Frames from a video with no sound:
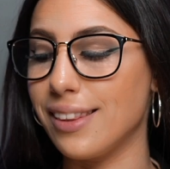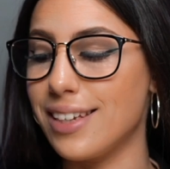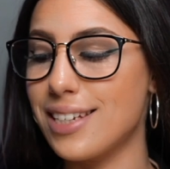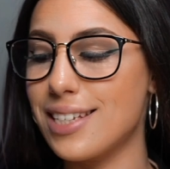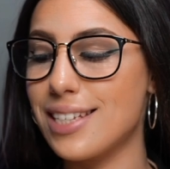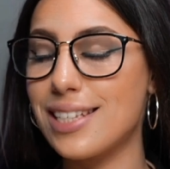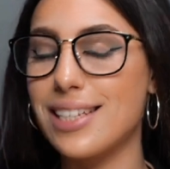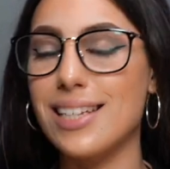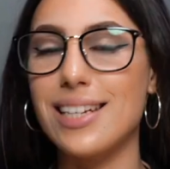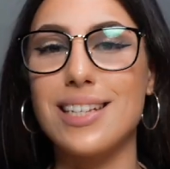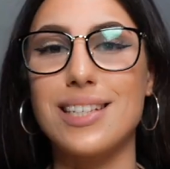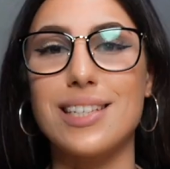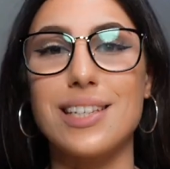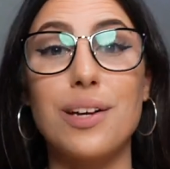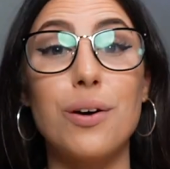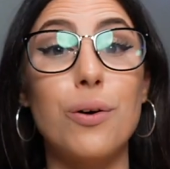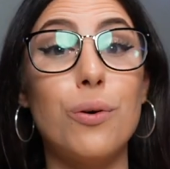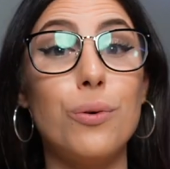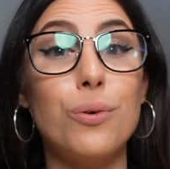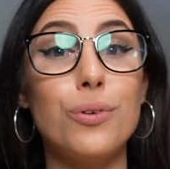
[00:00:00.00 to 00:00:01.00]
This is the
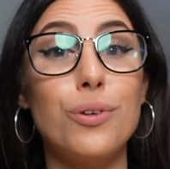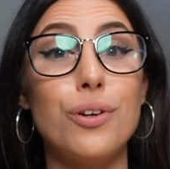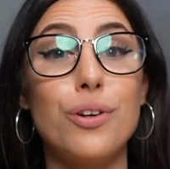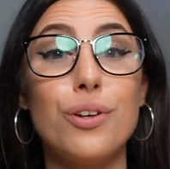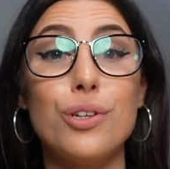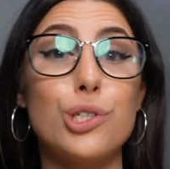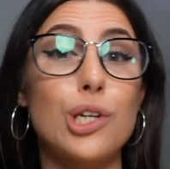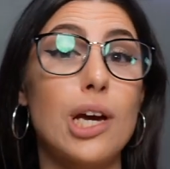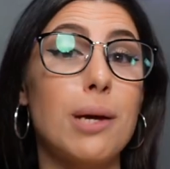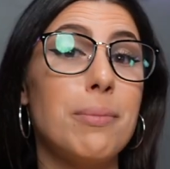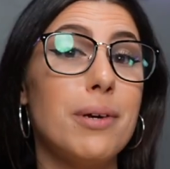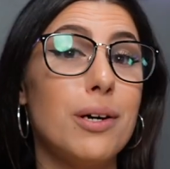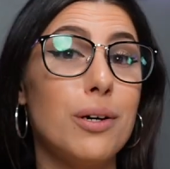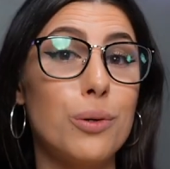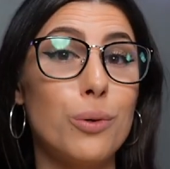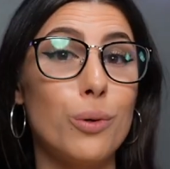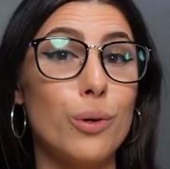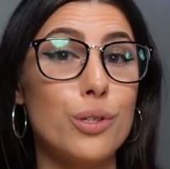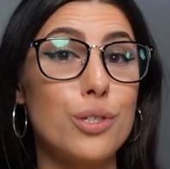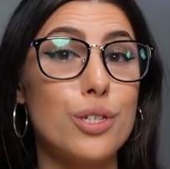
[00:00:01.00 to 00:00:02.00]
all-new JBL
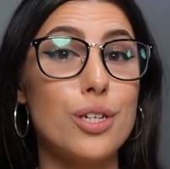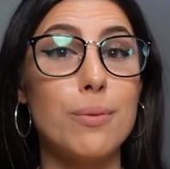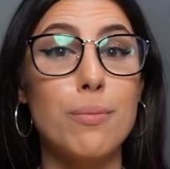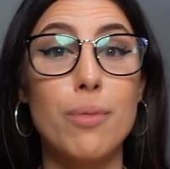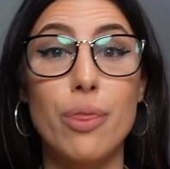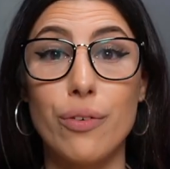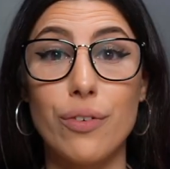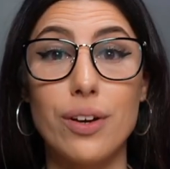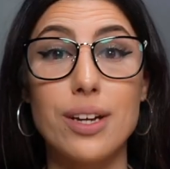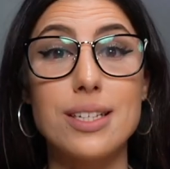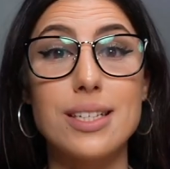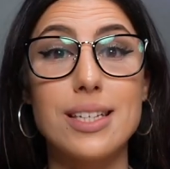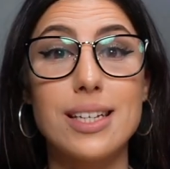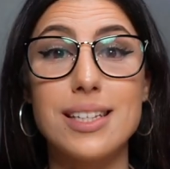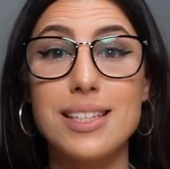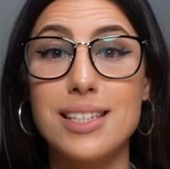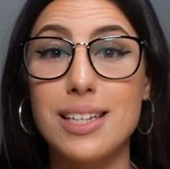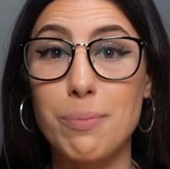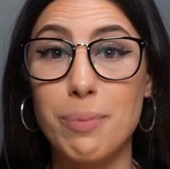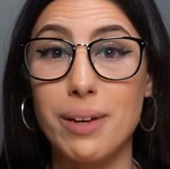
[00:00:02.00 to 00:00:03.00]
Quantum
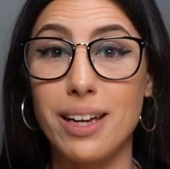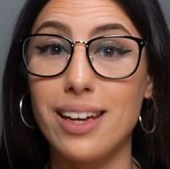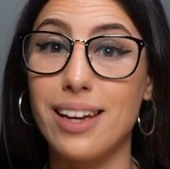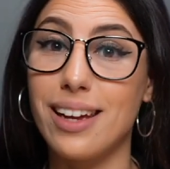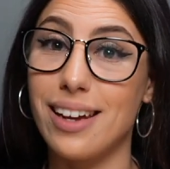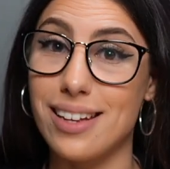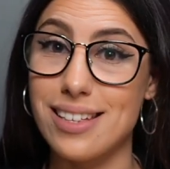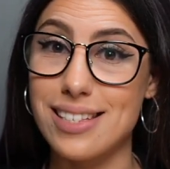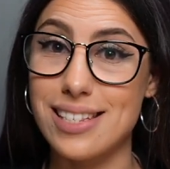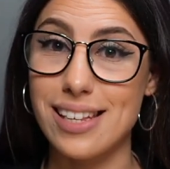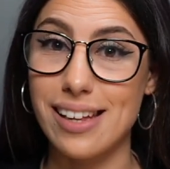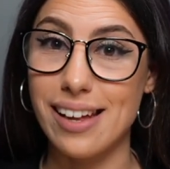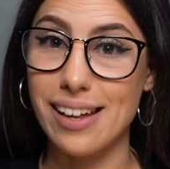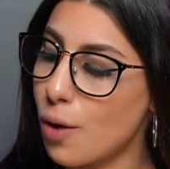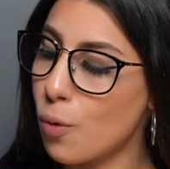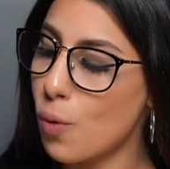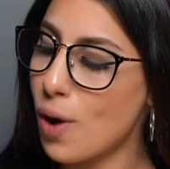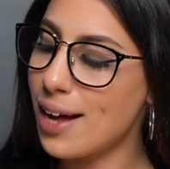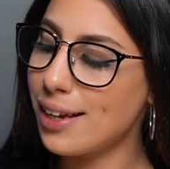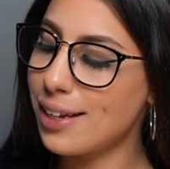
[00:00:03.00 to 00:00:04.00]
360p headset, a
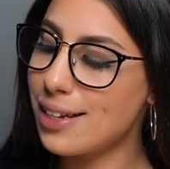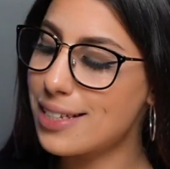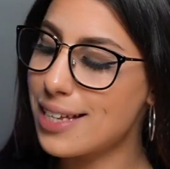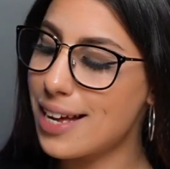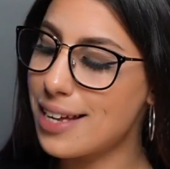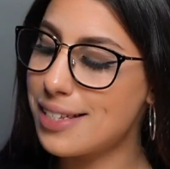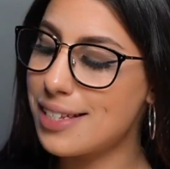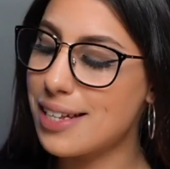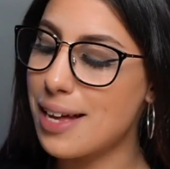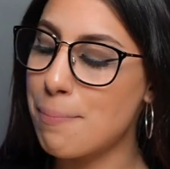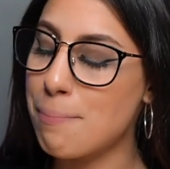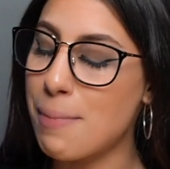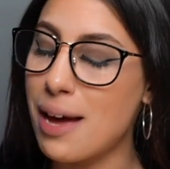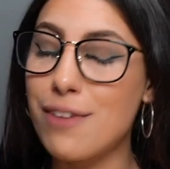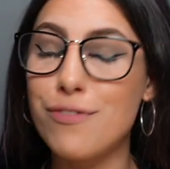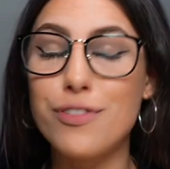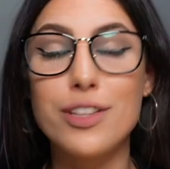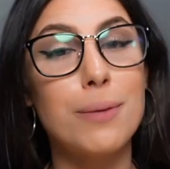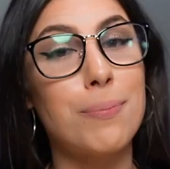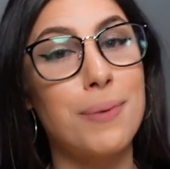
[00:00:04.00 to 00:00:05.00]
wireless headset
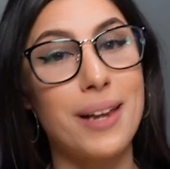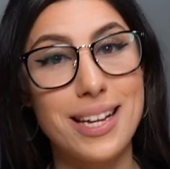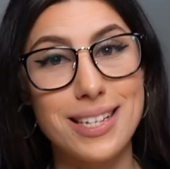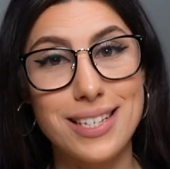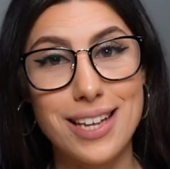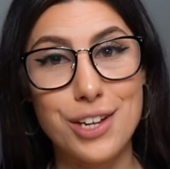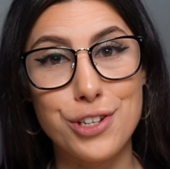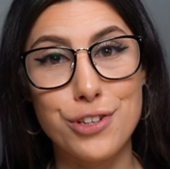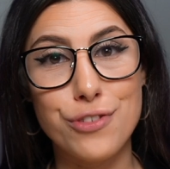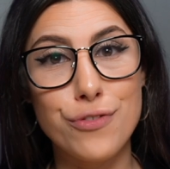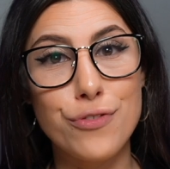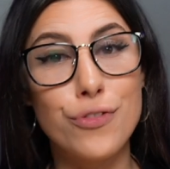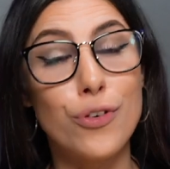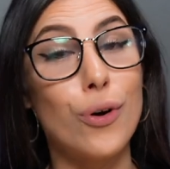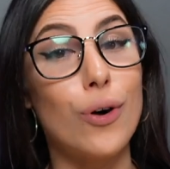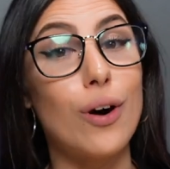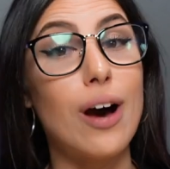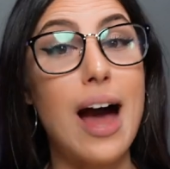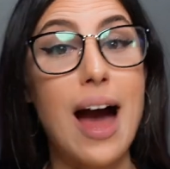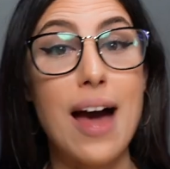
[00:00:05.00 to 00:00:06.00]
made for the PlayStation
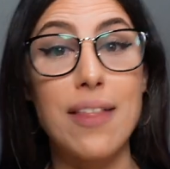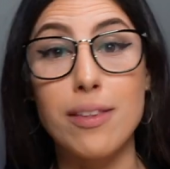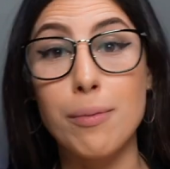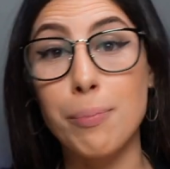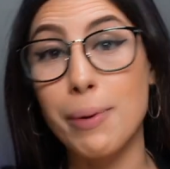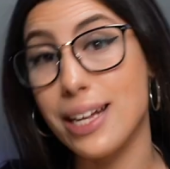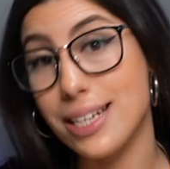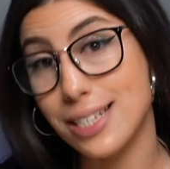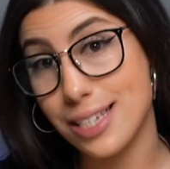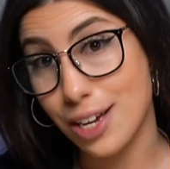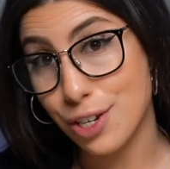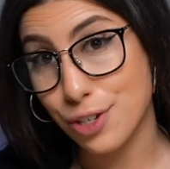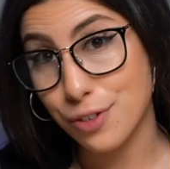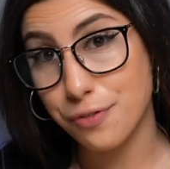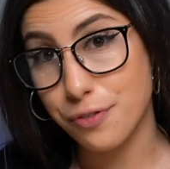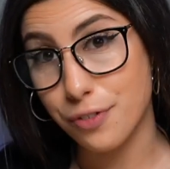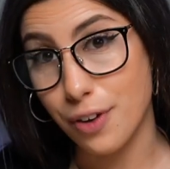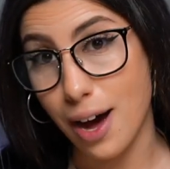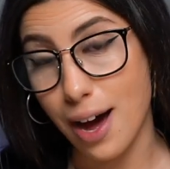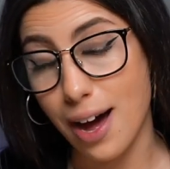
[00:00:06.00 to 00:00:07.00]
4 and the
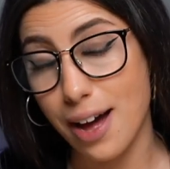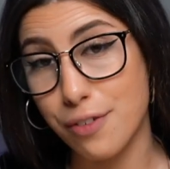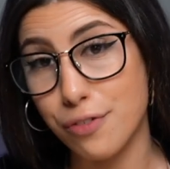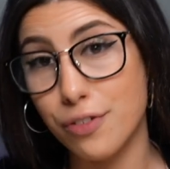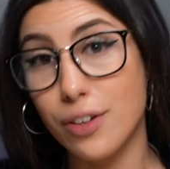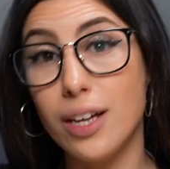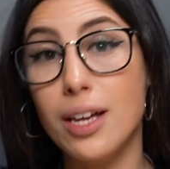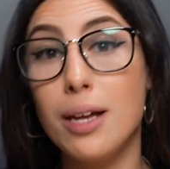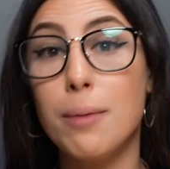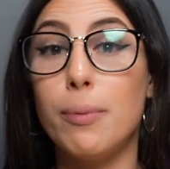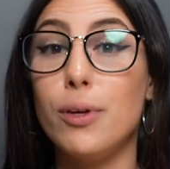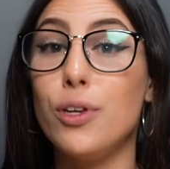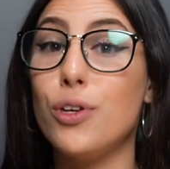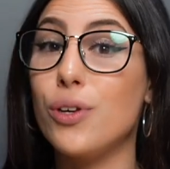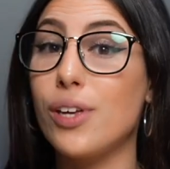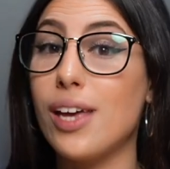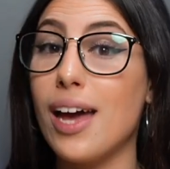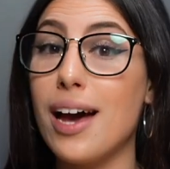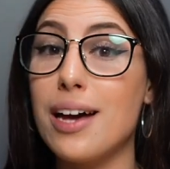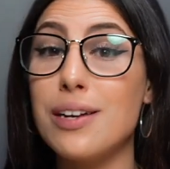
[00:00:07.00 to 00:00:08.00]
PlayStation 5, but you
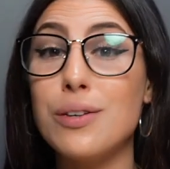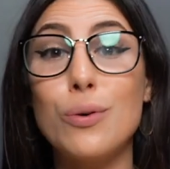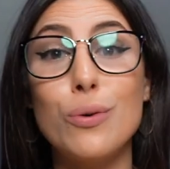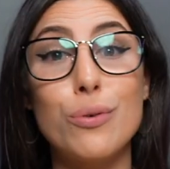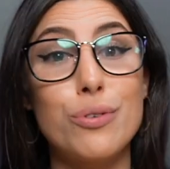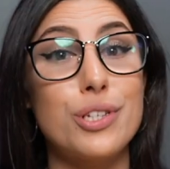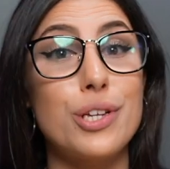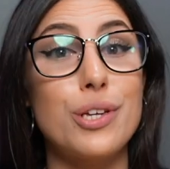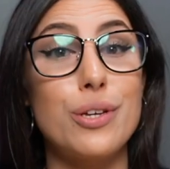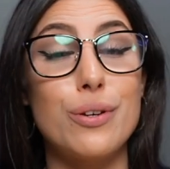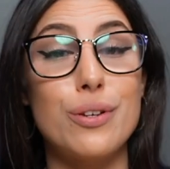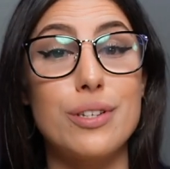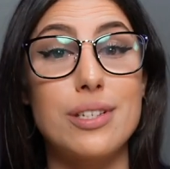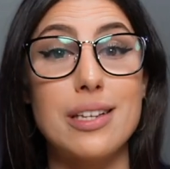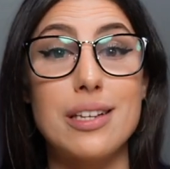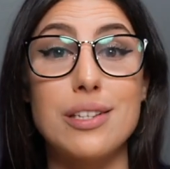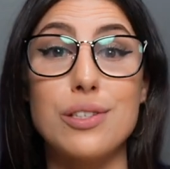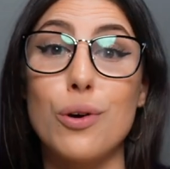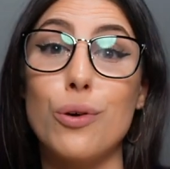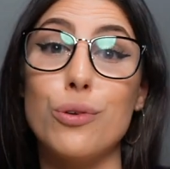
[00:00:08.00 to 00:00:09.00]
can also use
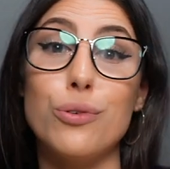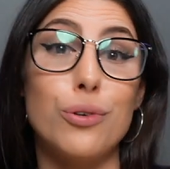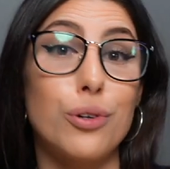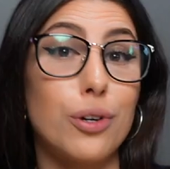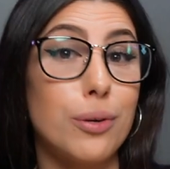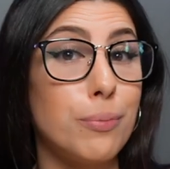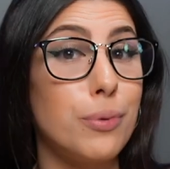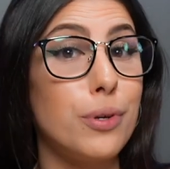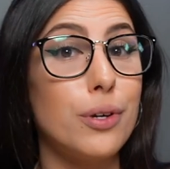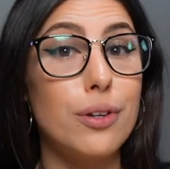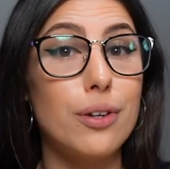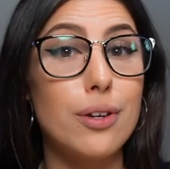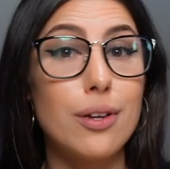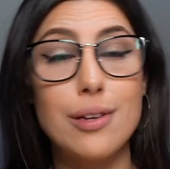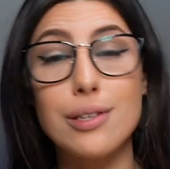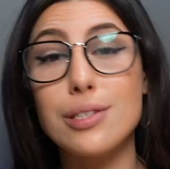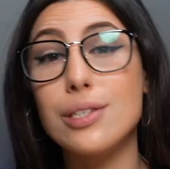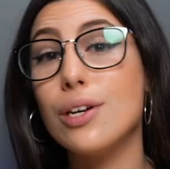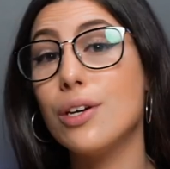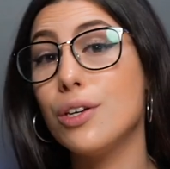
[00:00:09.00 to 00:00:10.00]
this on your
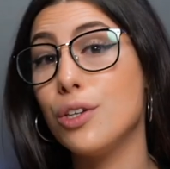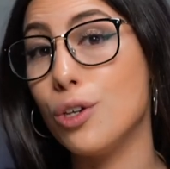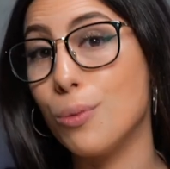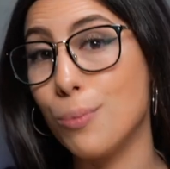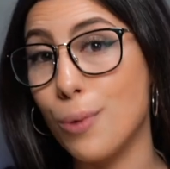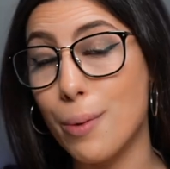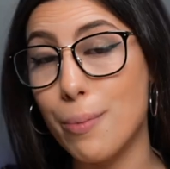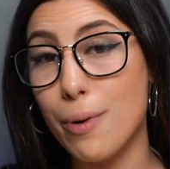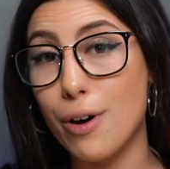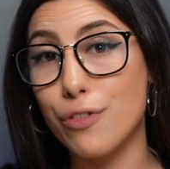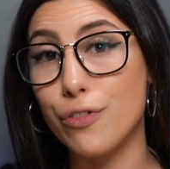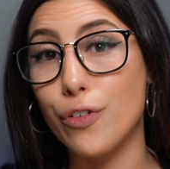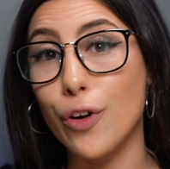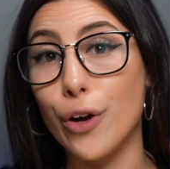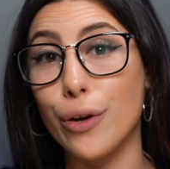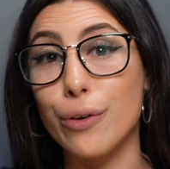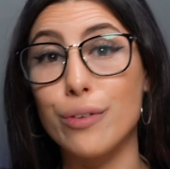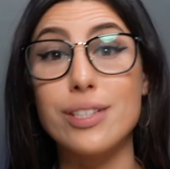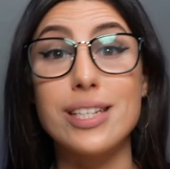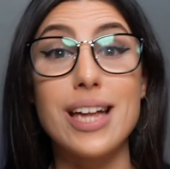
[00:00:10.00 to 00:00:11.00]
computers, your mobile
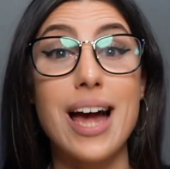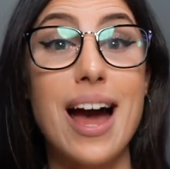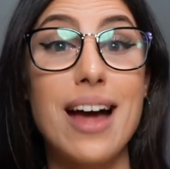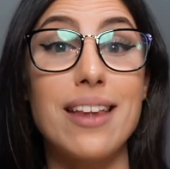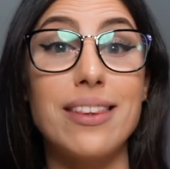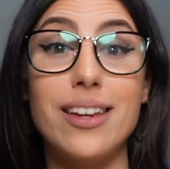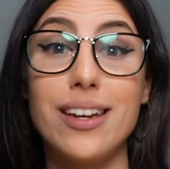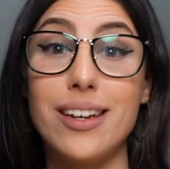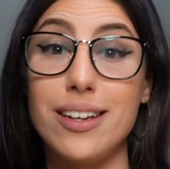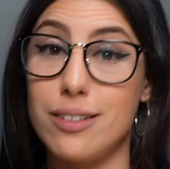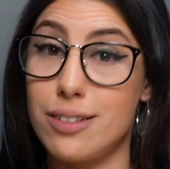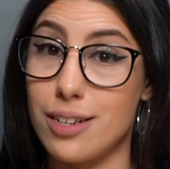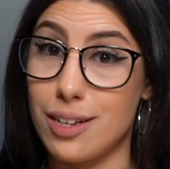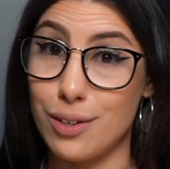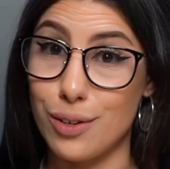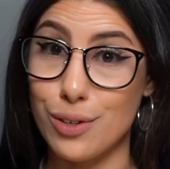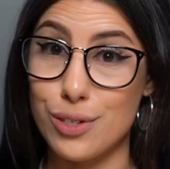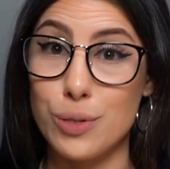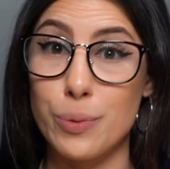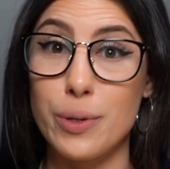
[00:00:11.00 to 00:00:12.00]
phones, and the
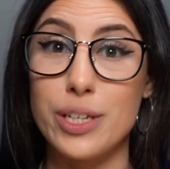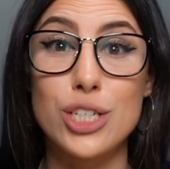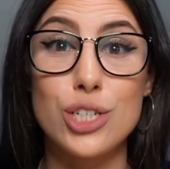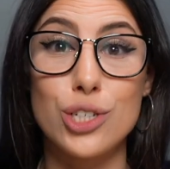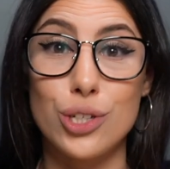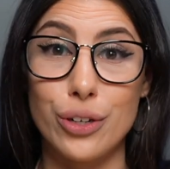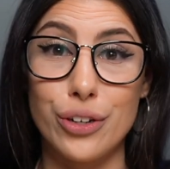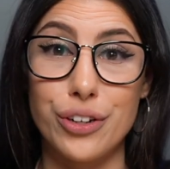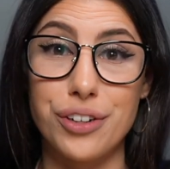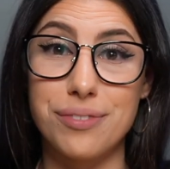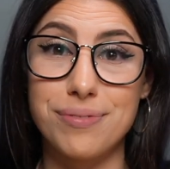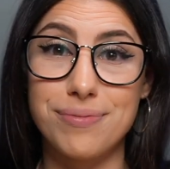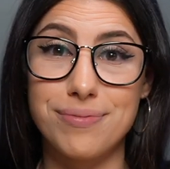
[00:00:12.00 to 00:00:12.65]
Nintendo Switch too.